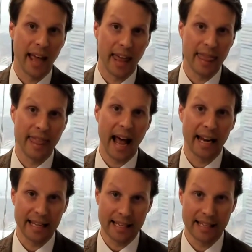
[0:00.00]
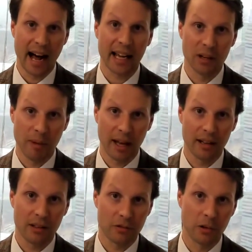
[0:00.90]
and that is
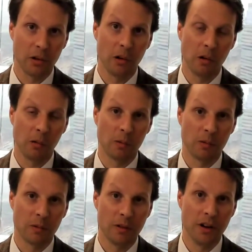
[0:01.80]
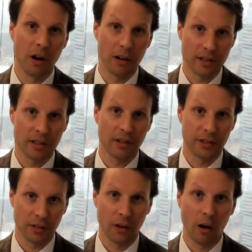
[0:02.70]
documented through notices
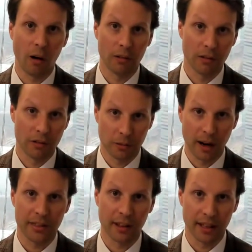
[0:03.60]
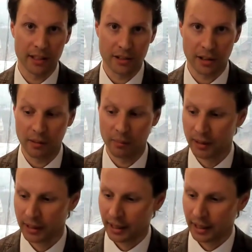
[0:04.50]
of default throughout the lease term,